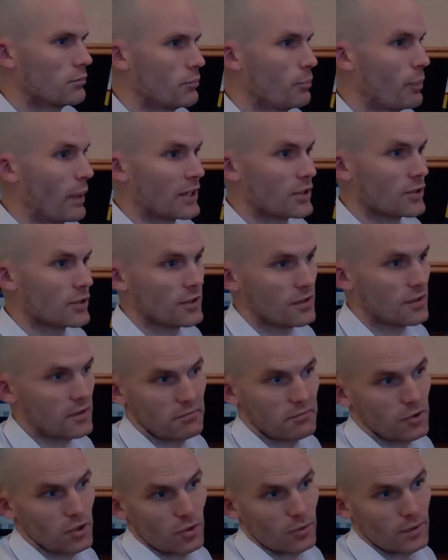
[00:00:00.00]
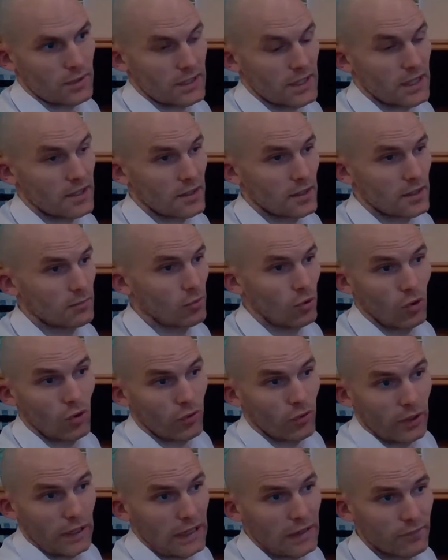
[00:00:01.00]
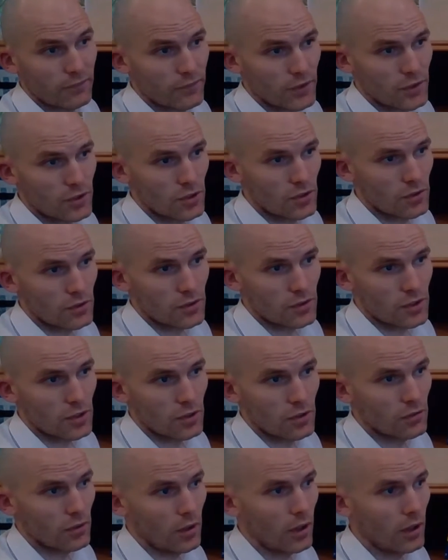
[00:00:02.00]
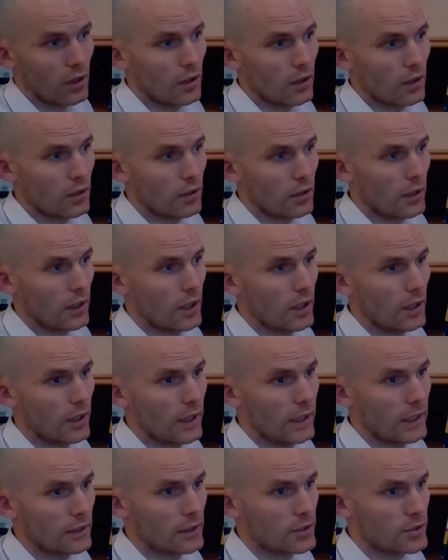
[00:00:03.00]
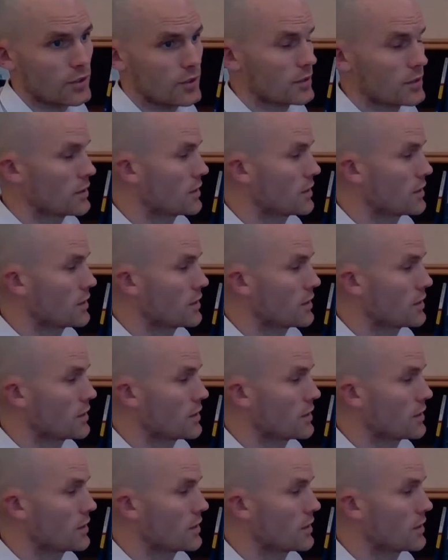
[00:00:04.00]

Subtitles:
pictures to assist them, or even for students who are English as